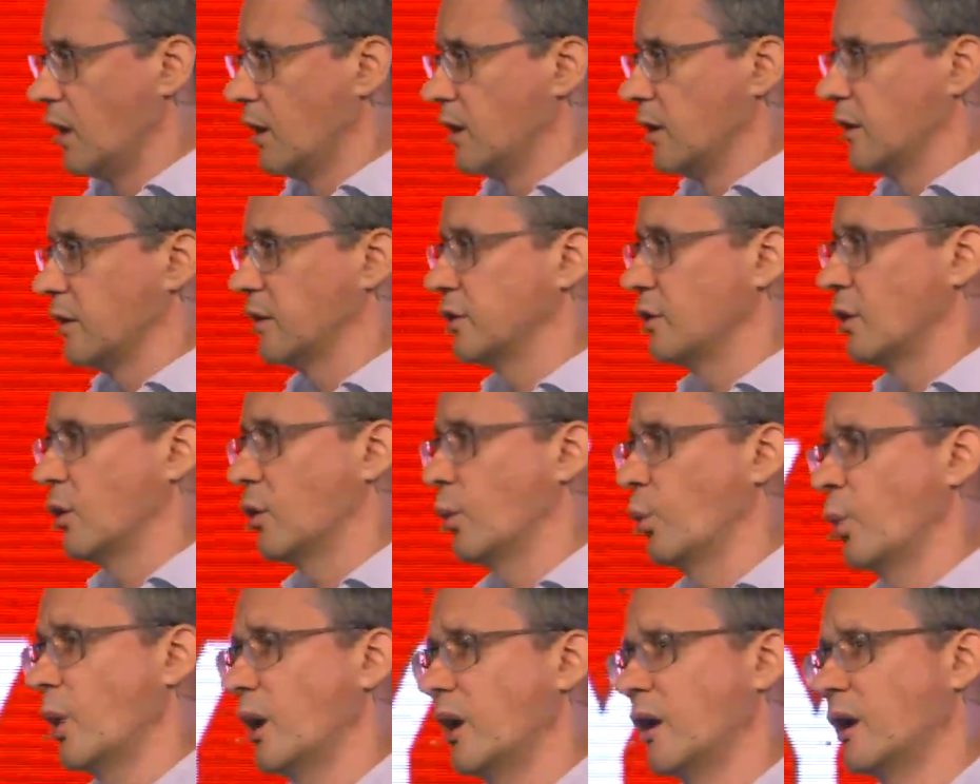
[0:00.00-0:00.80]

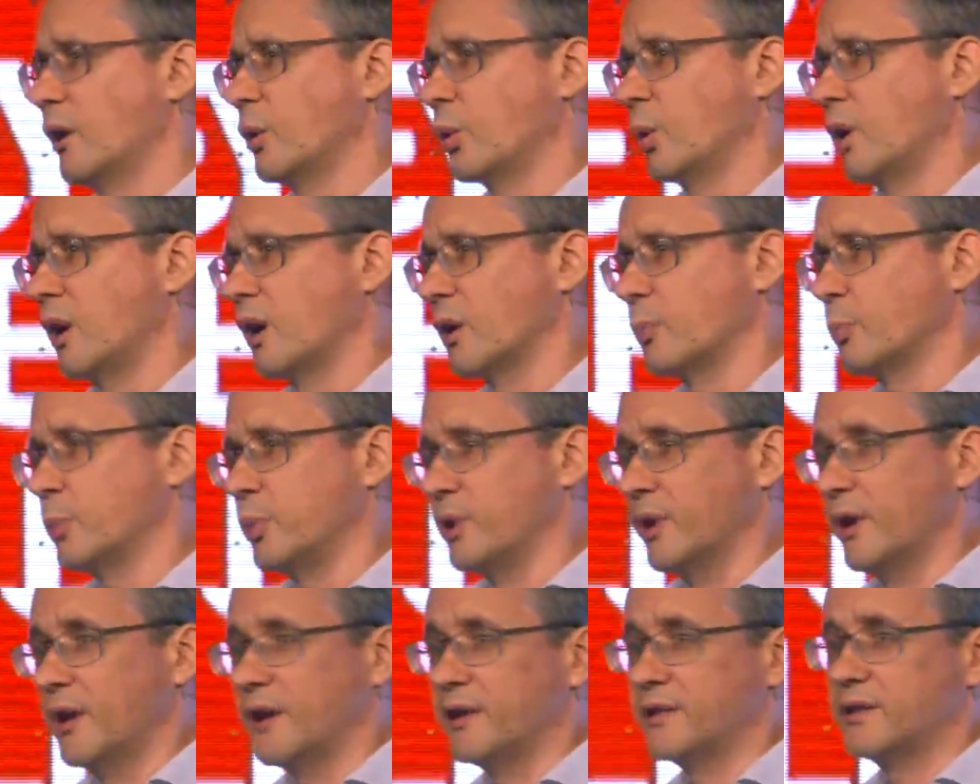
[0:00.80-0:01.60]
So where we are
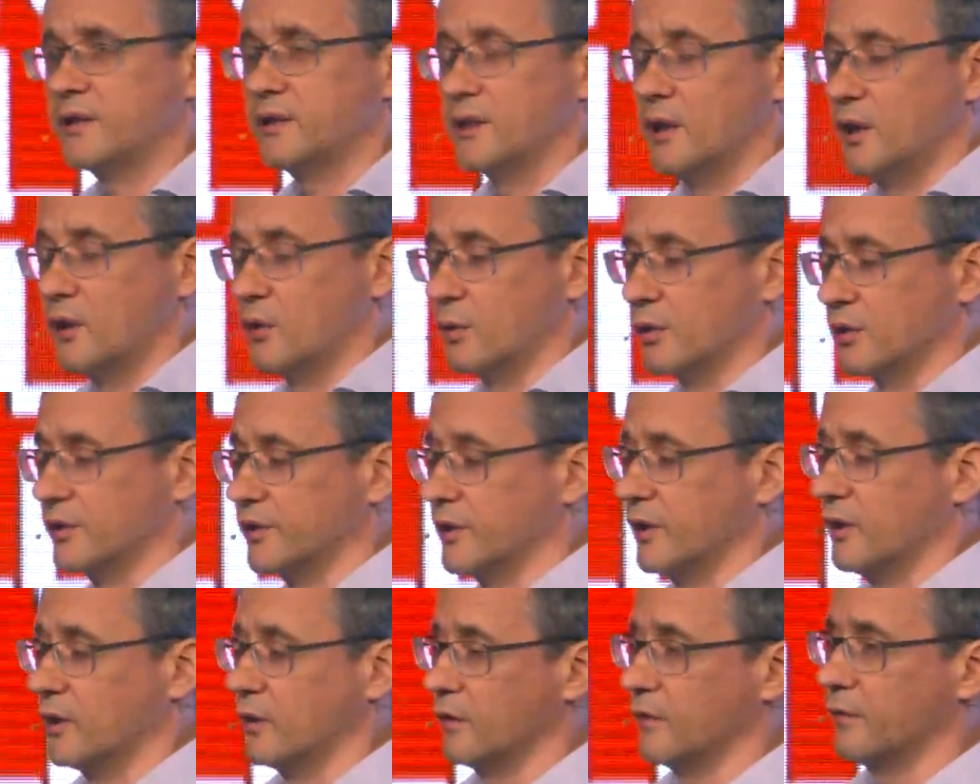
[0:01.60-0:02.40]
placing
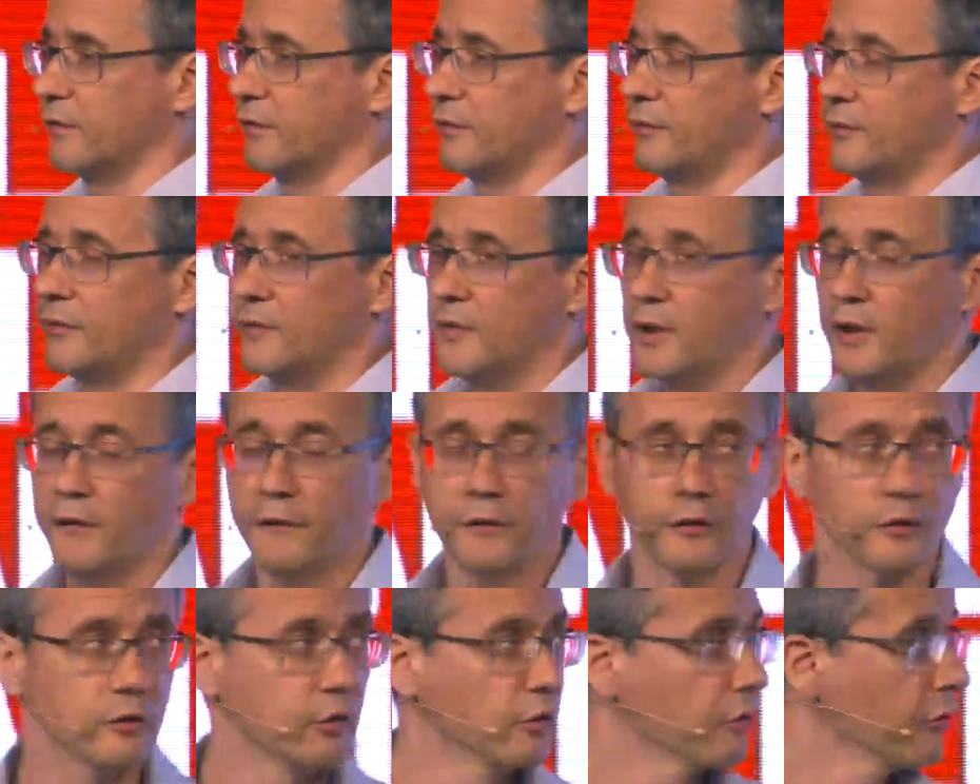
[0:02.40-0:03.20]
ourselves? If
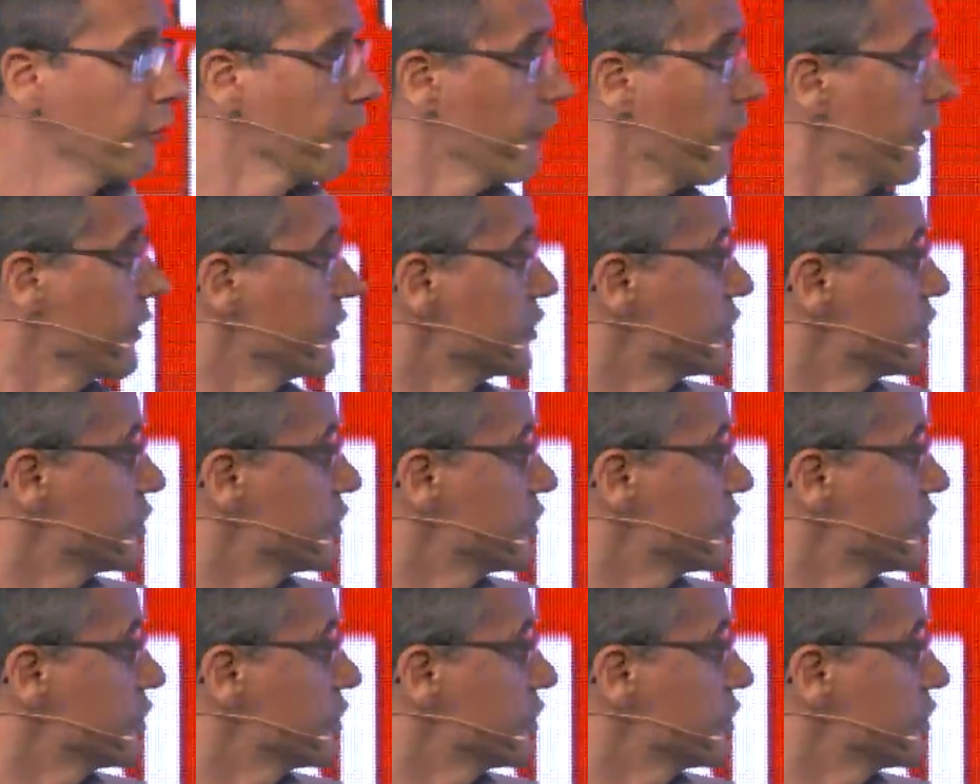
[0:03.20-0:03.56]
you look at that